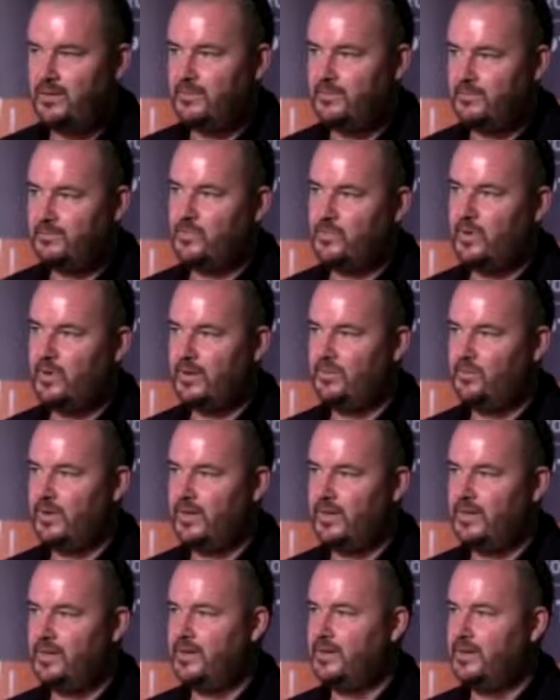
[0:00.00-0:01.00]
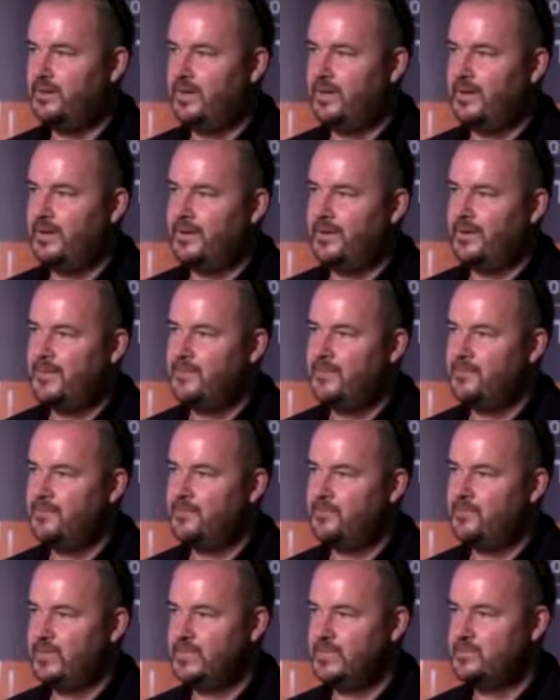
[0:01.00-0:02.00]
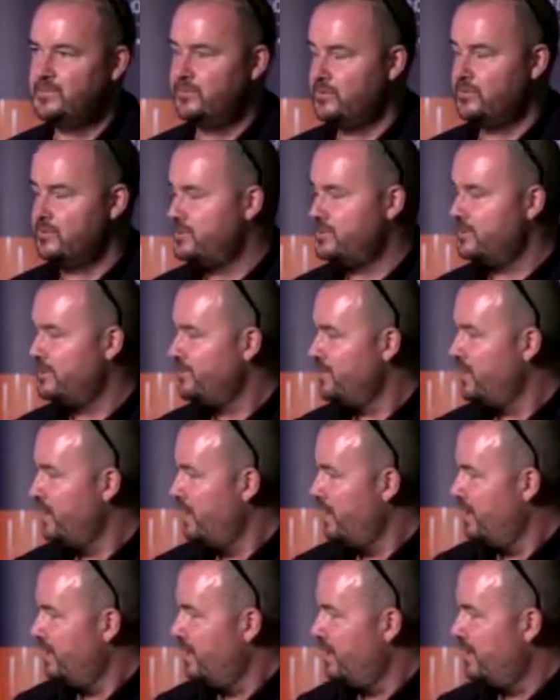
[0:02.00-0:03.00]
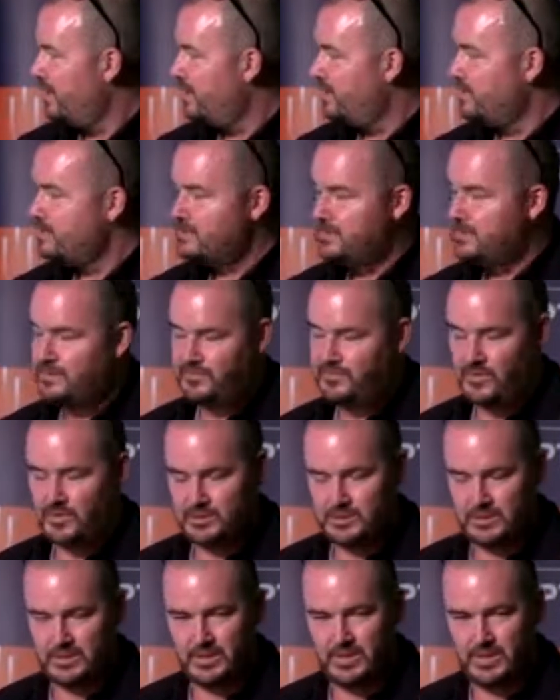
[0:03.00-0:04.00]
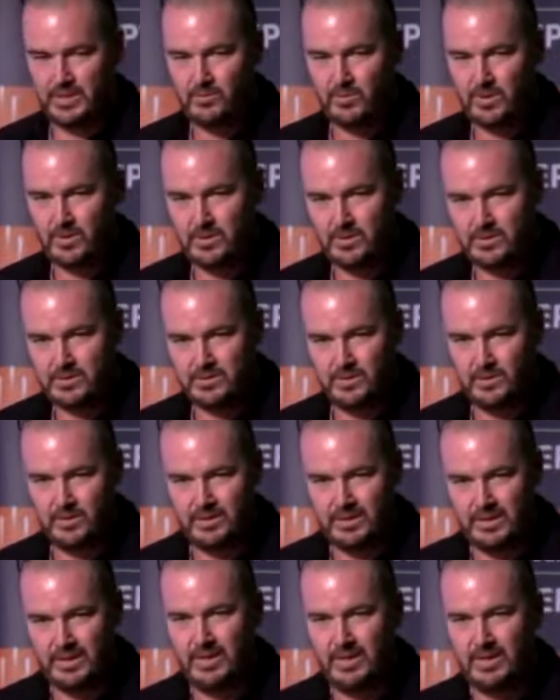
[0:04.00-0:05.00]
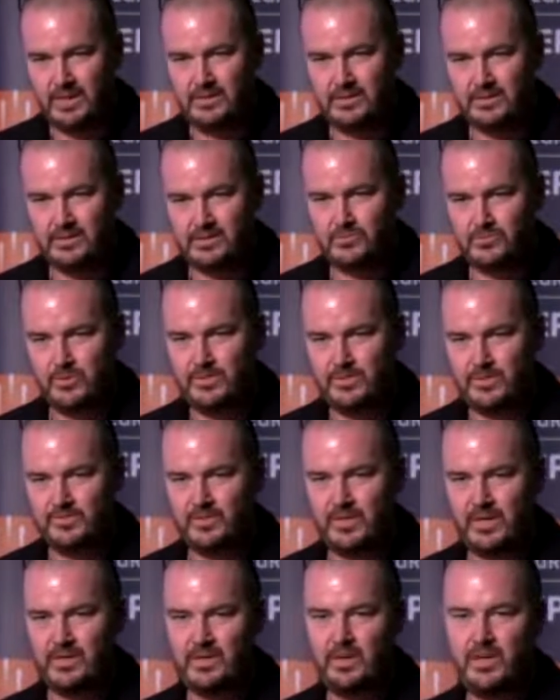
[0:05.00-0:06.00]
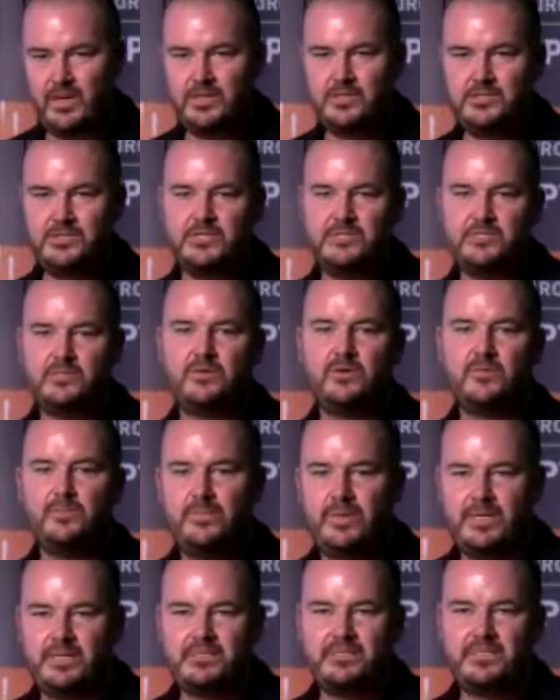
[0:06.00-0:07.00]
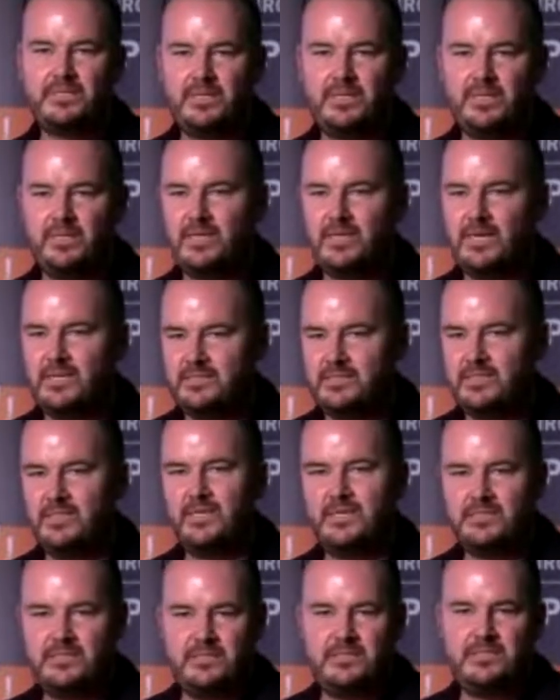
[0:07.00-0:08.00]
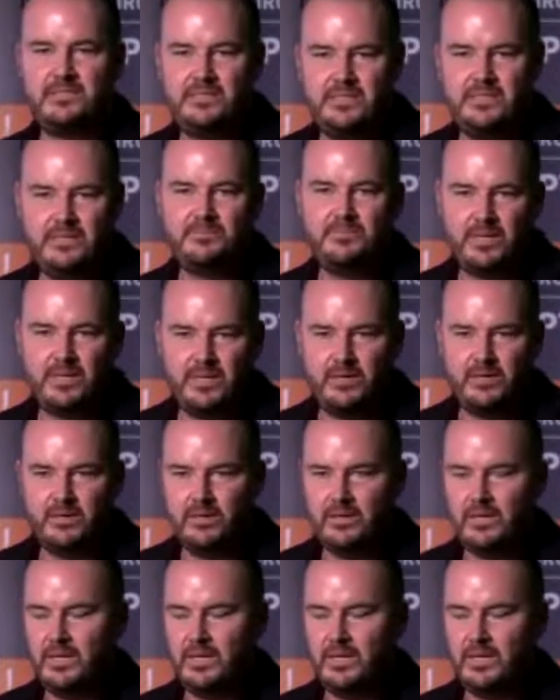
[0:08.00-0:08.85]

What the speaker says: quite widely resourced. And the function that I work in is called eHealth and Disruptive Technology. So basically that's the ICT pillar